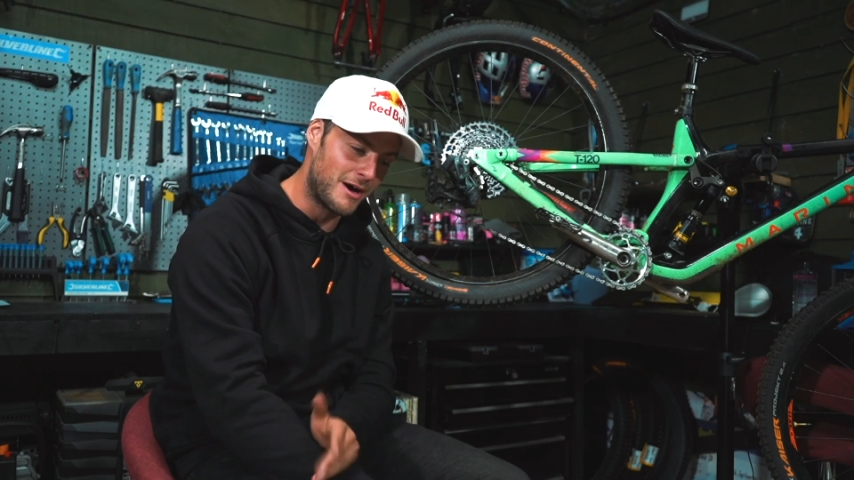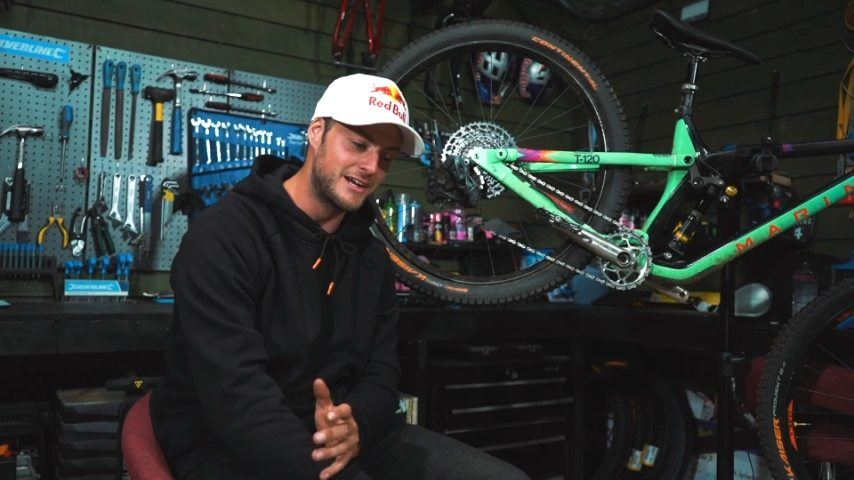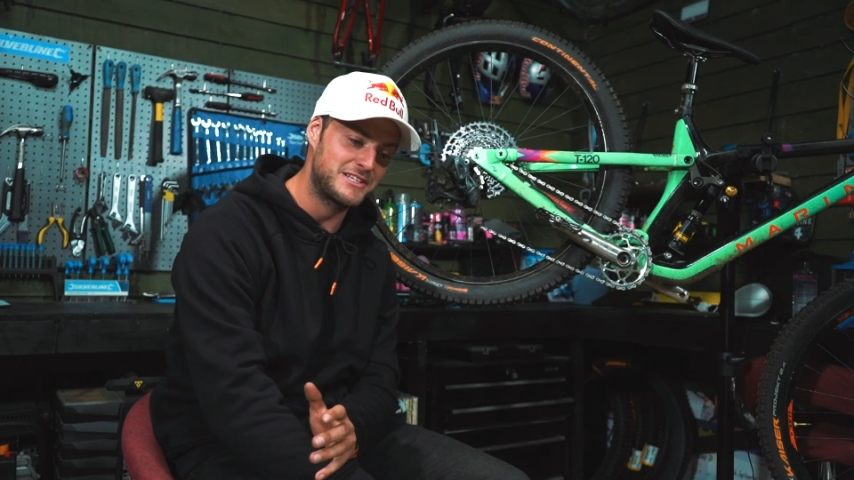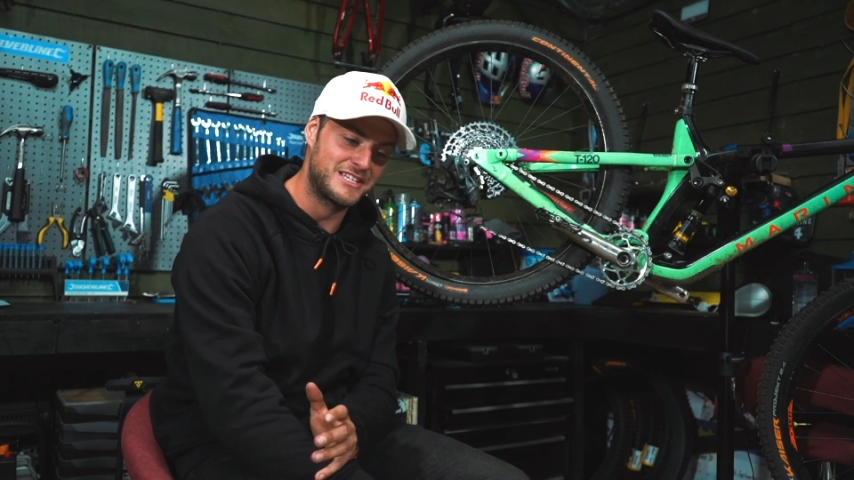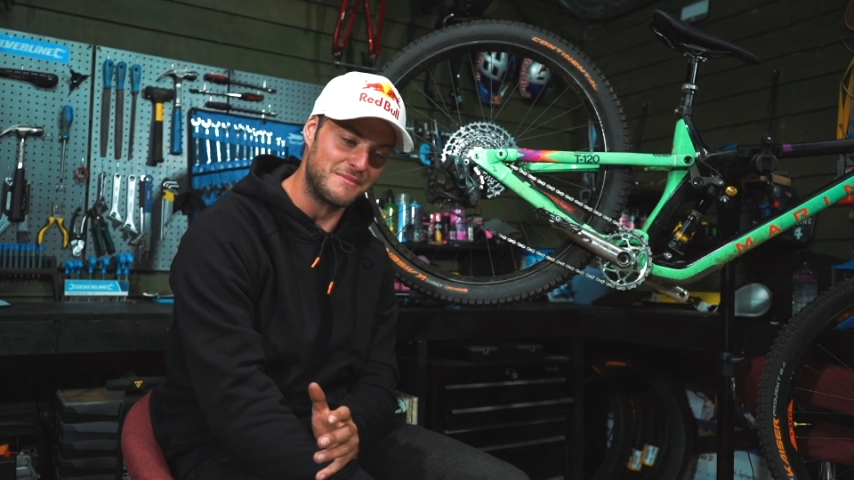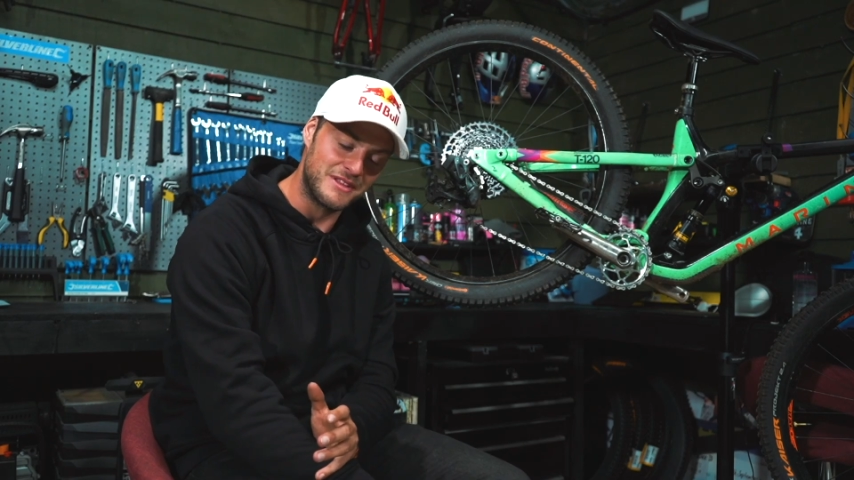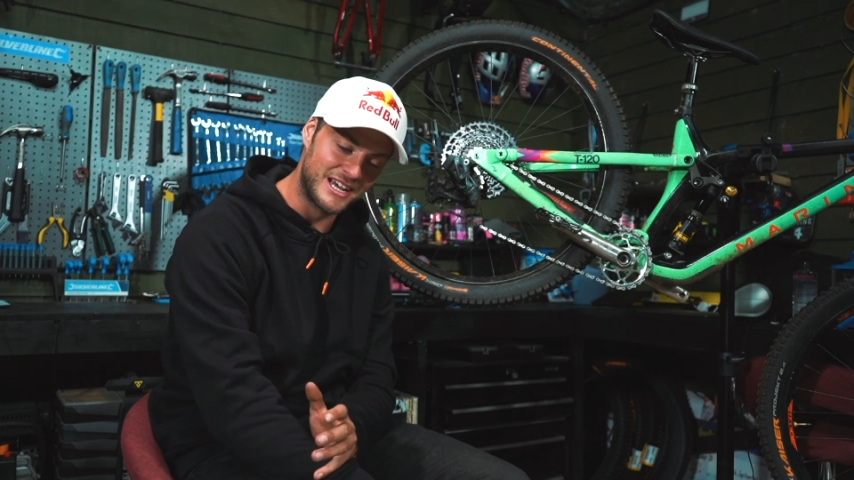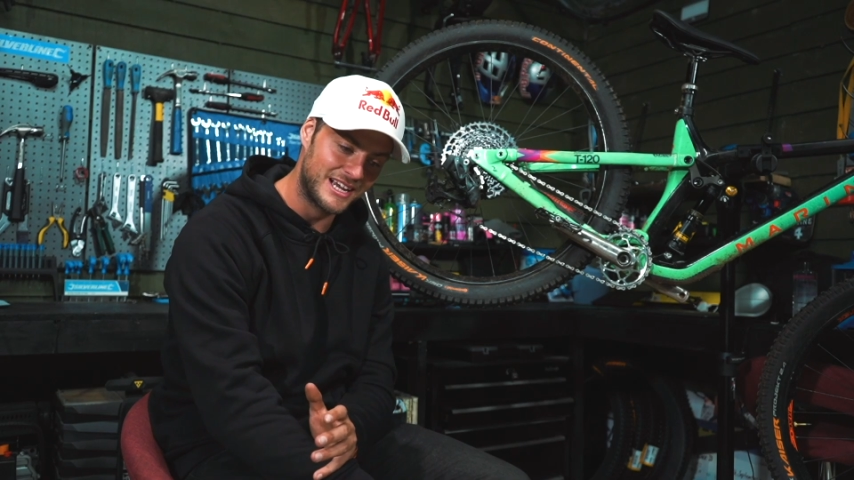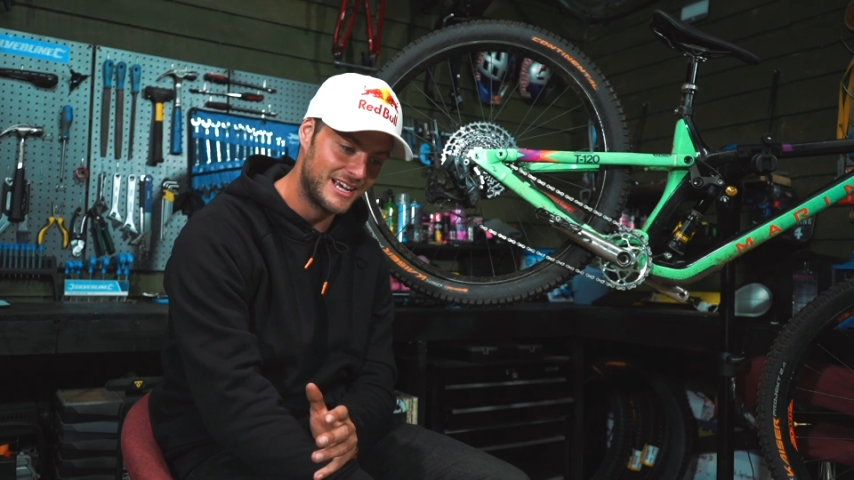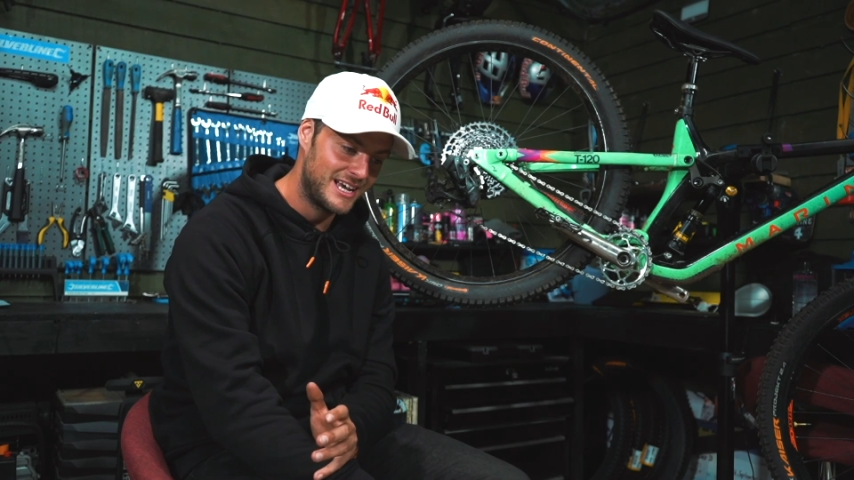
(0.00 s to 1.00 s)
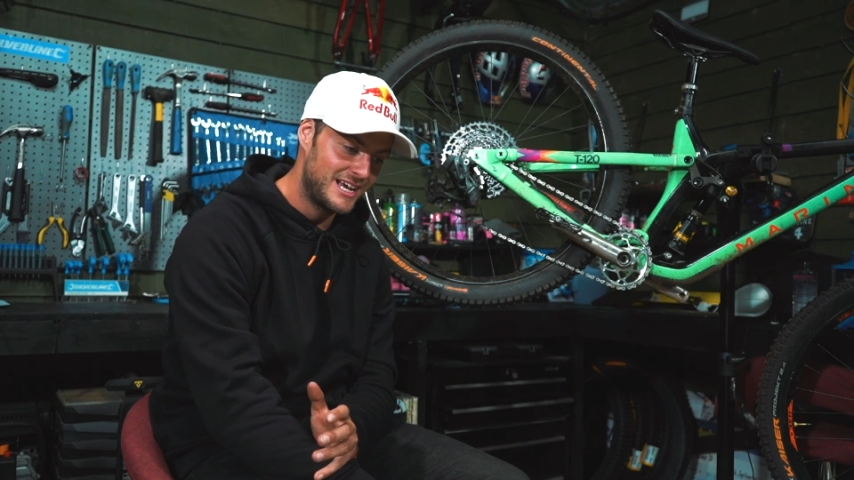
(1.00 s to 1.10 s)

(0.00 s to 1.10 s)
mind to something,